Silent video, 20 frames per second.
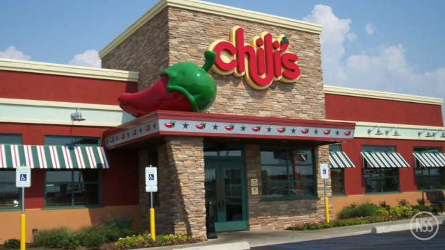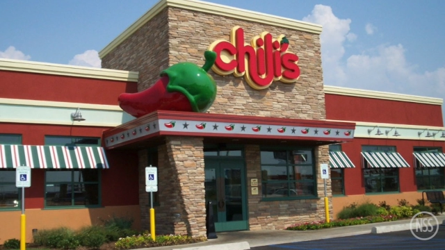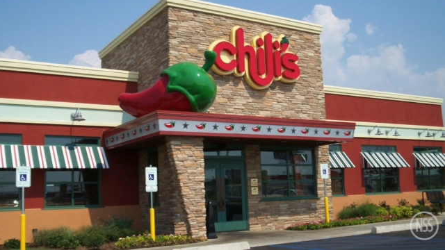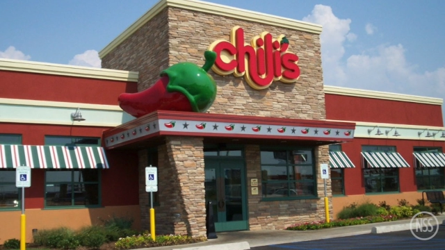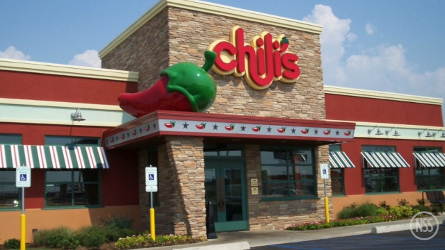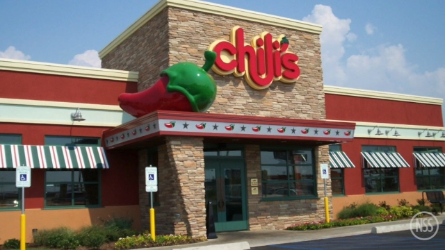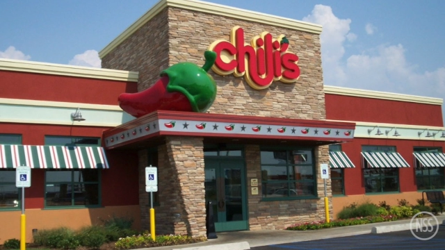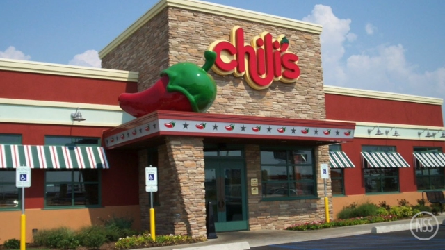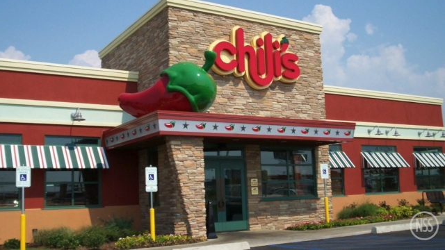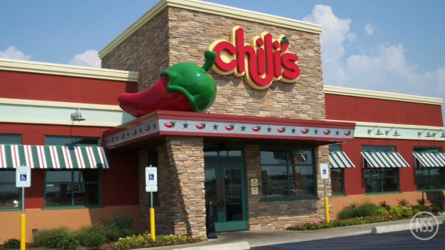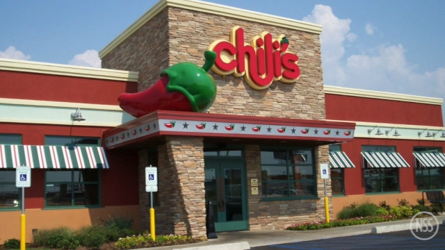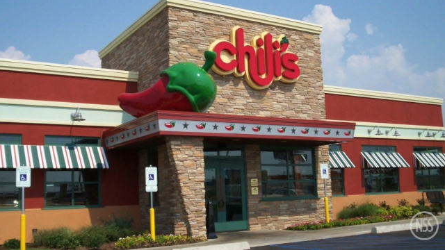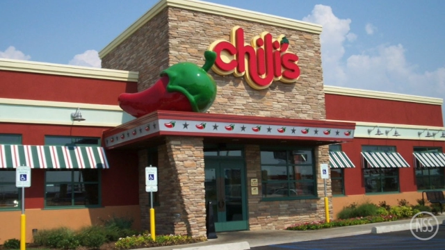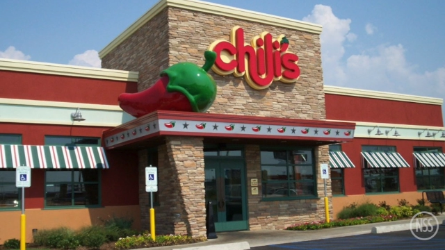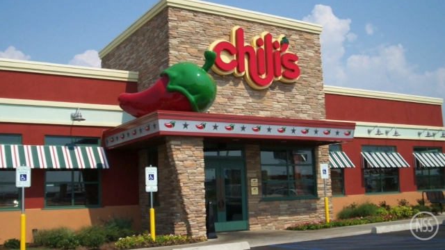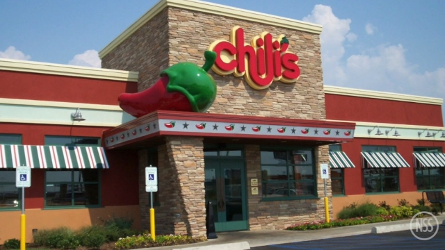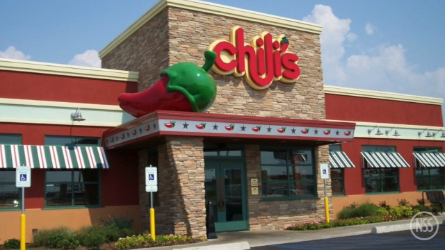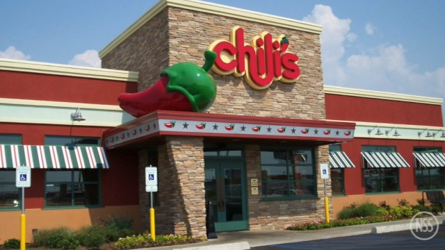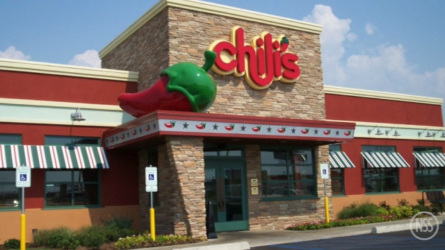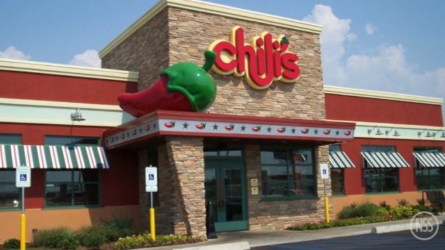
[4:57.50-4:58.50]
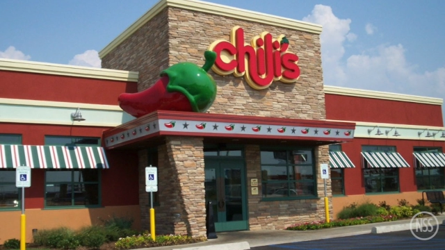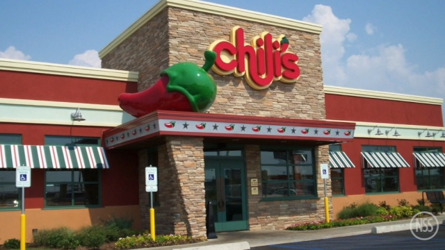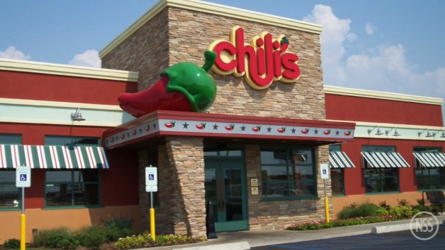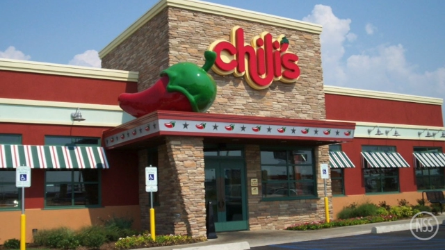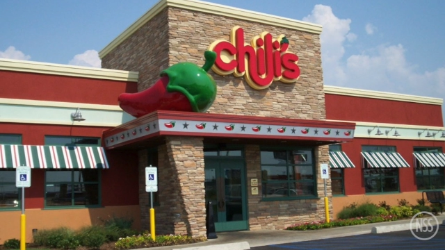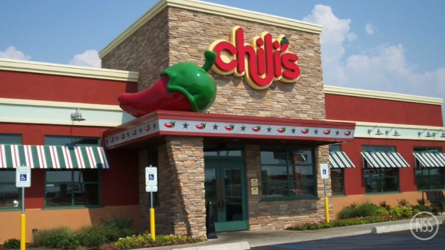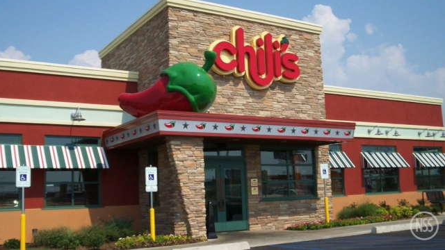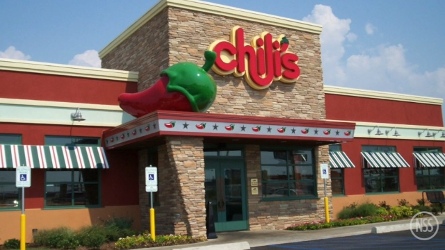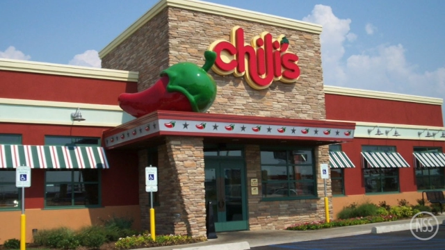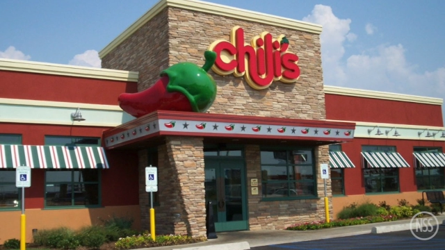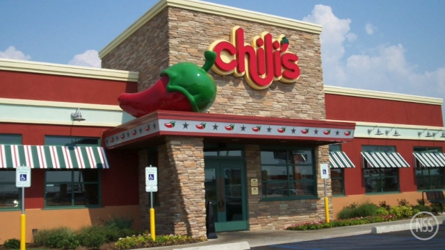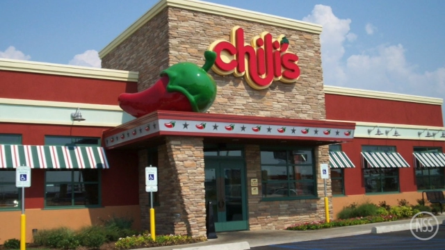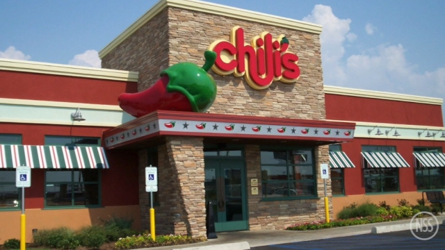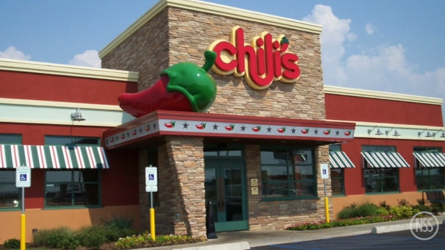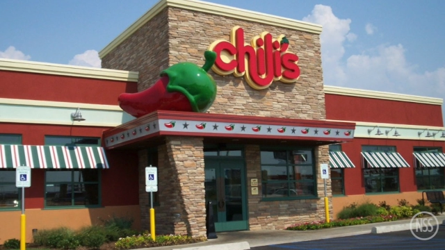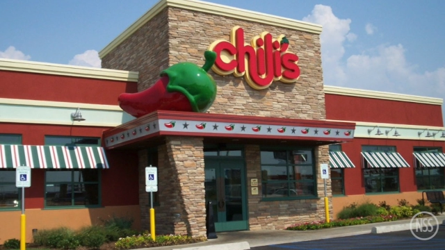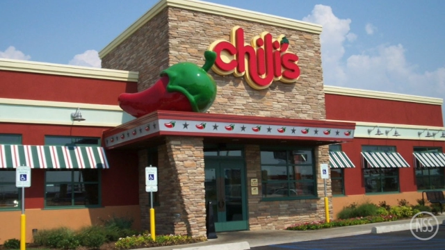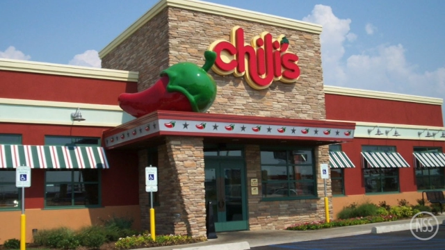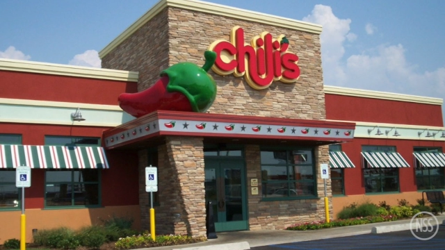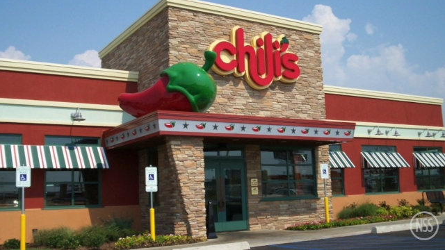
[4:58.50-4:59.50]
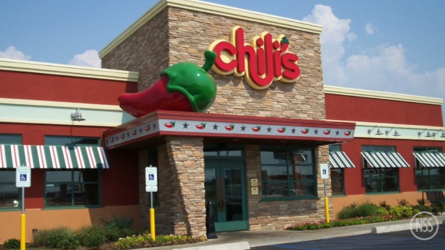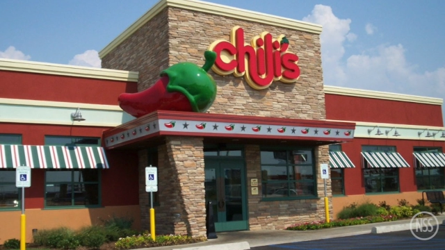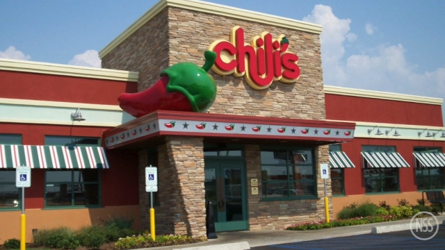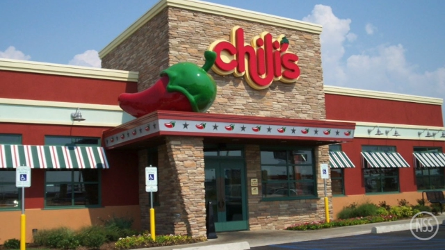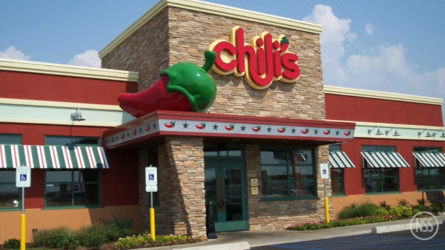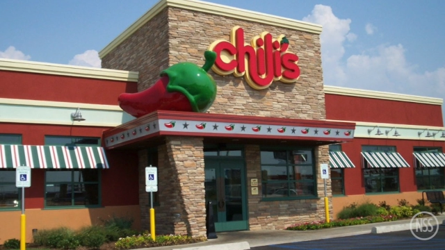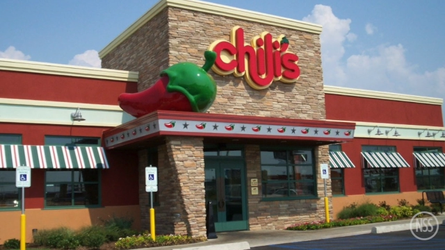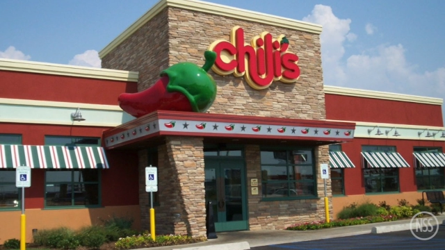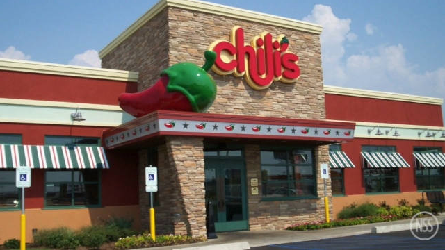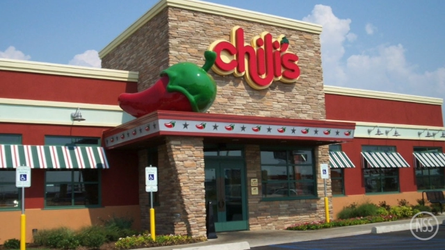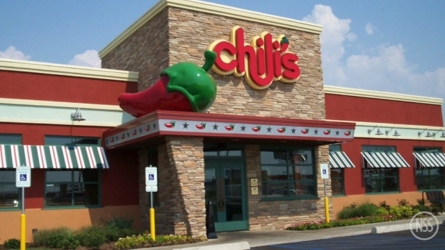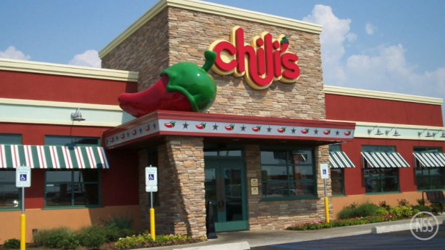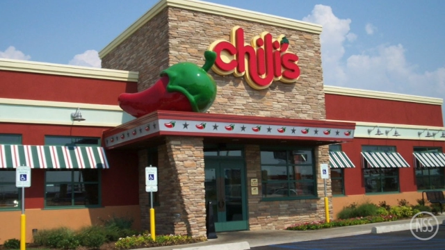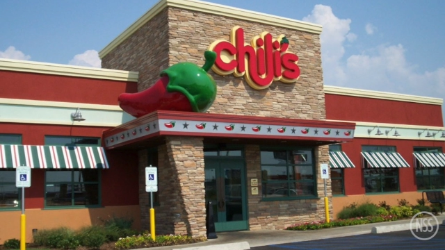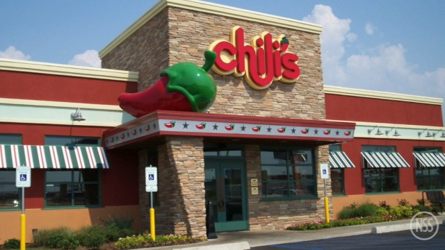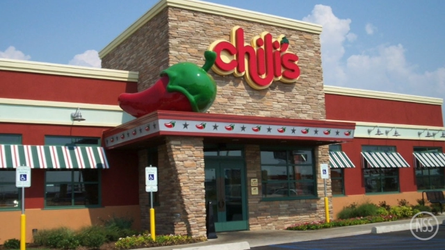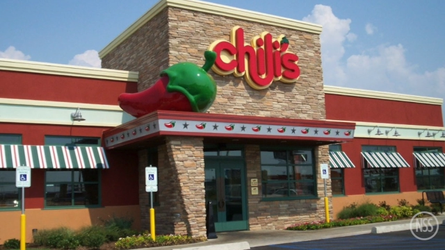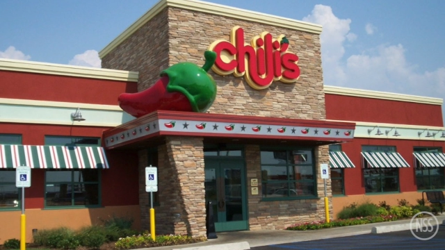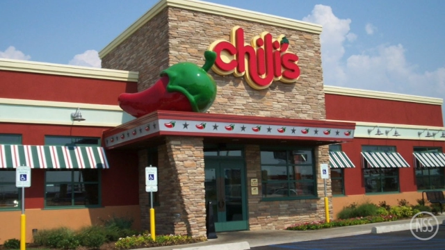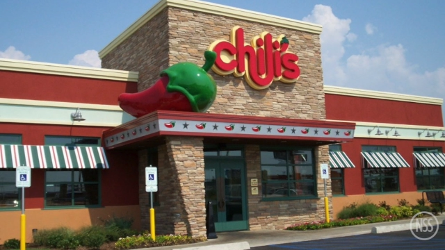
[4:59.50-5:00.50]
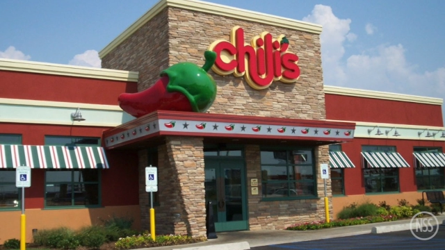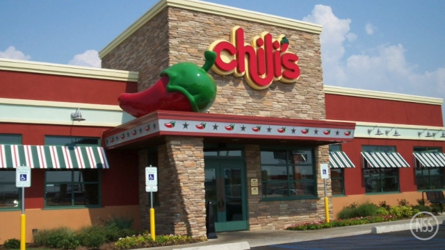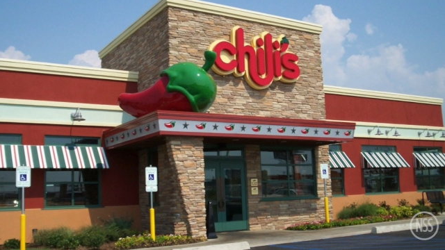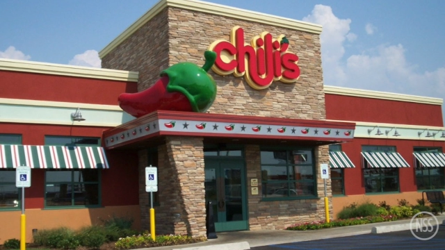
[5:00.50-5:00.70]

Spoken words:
Nobody's mouth can be seen.